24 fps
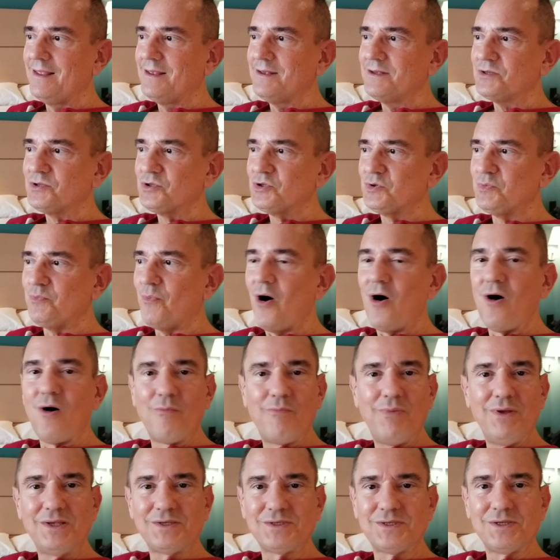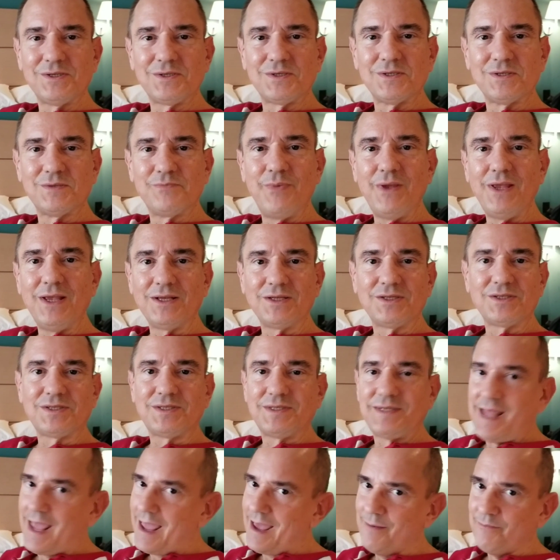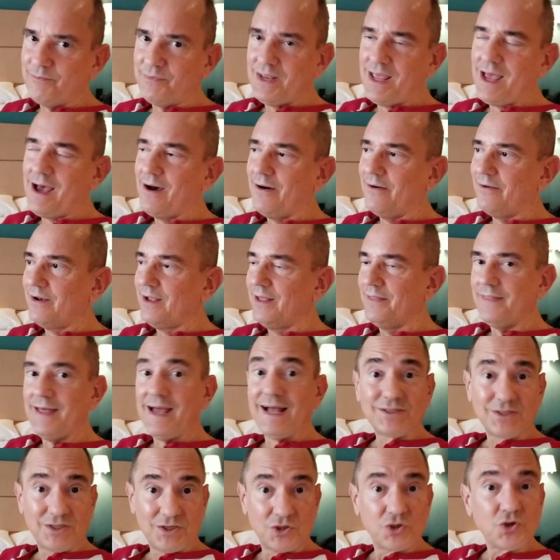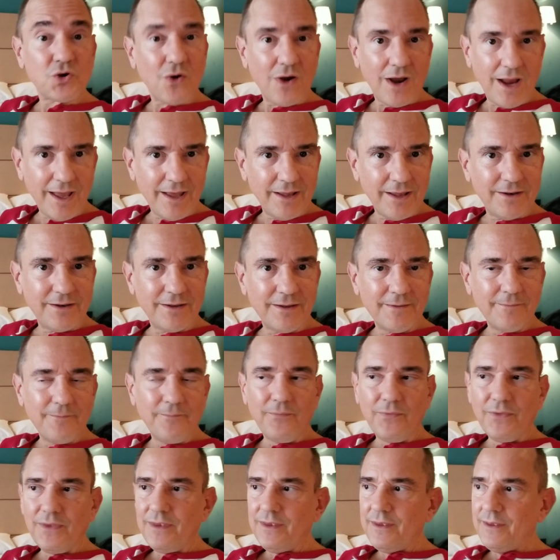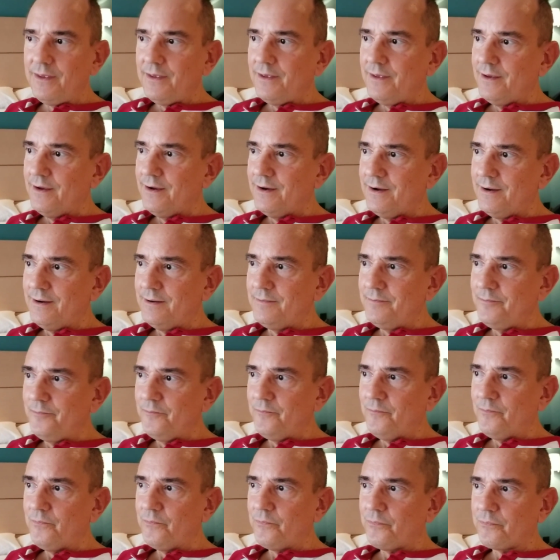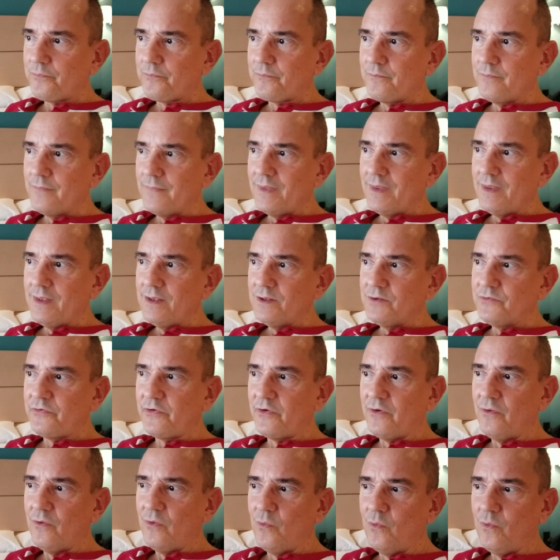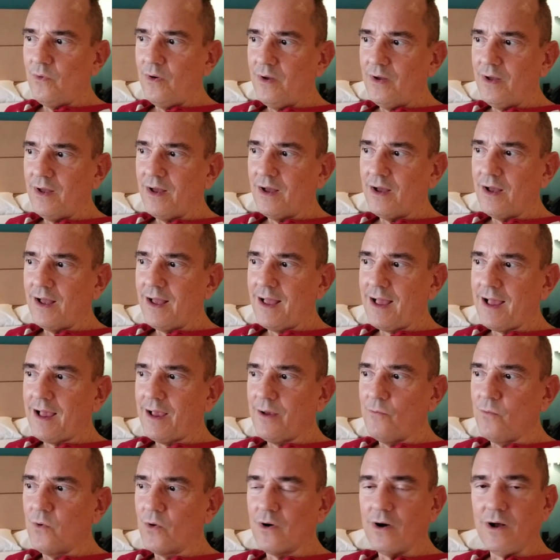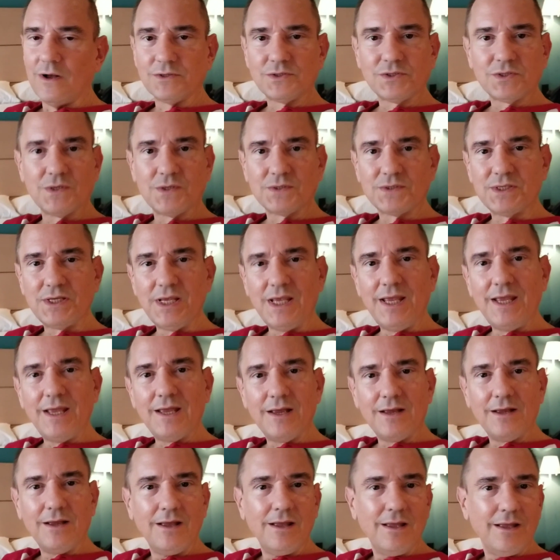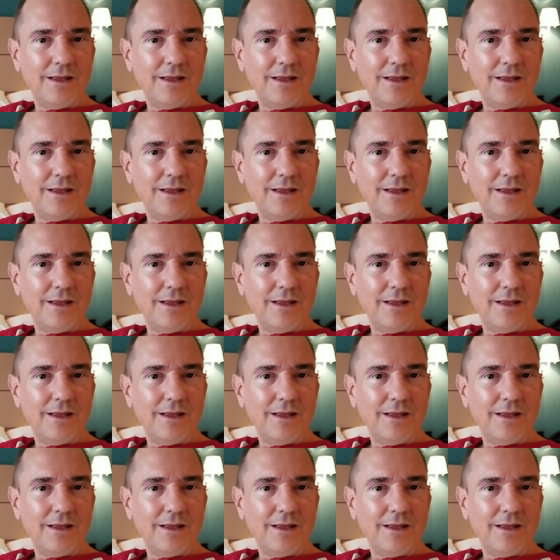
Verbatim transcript: small business is being stamped out, and that's a trend. Um, so we're also seeing,